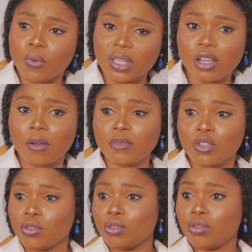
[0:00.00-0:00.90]
what are you coming
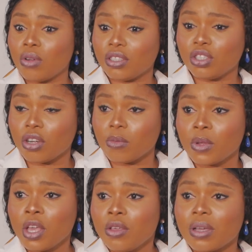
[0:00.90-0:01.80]
to do on the
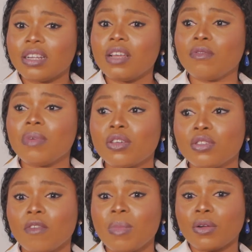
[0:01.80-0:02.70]
job? You cannot even make
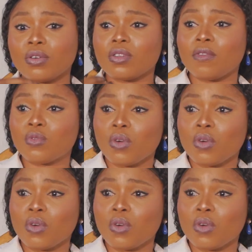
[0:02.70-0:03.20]
use of Microsoft